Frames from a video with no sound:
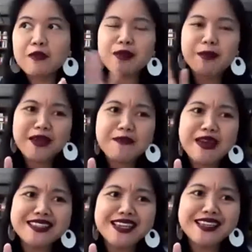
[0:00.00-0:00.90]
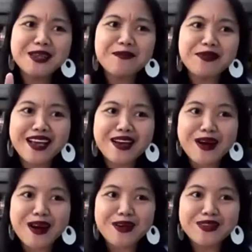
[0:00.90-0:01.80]
But if I may say something
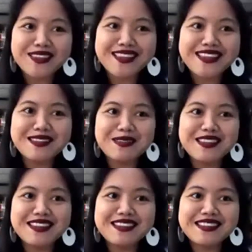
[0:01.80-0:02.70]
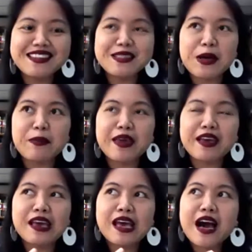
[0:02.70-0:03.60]
about this this this
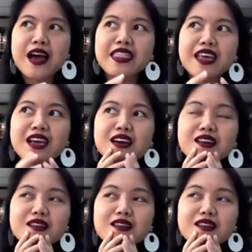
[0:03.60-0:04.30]
topic, I think